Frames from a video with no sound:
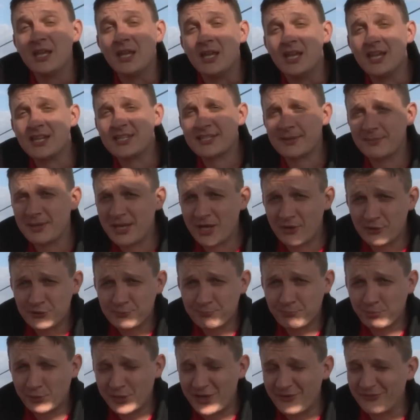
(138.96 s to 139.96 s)
Here's something else
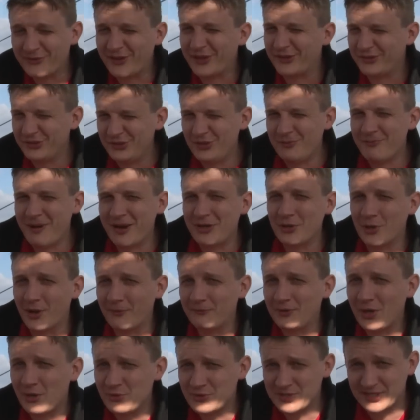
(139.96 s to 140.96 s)
brilliant that you may not have
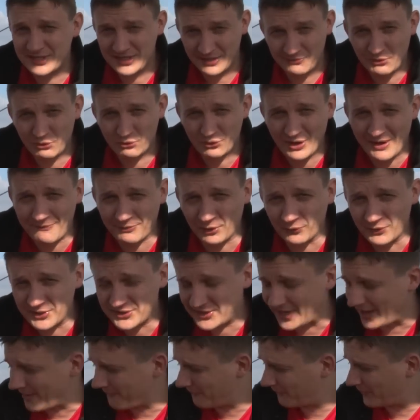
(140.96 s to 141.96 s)
noticed if you travel on
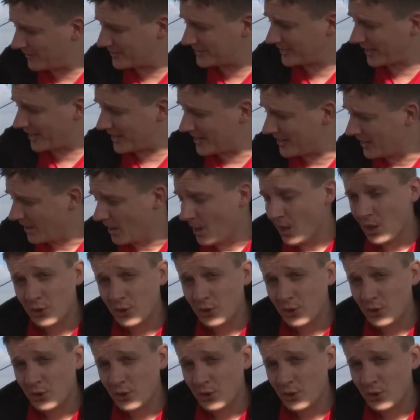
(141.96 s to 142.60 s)
this every day.